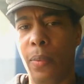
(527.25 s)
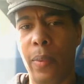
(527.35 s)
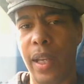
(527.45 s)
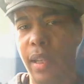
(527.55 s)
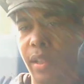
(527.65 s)

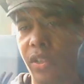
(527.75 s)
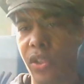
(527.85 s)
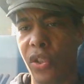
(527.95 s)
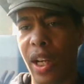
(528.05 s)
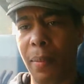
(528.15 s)
when
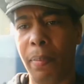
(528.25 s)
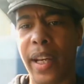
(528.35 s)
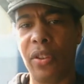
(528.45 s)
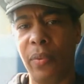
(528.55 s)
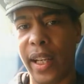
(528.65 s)
she
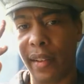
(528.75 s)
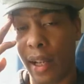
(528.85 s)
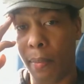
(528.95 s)
appeared with a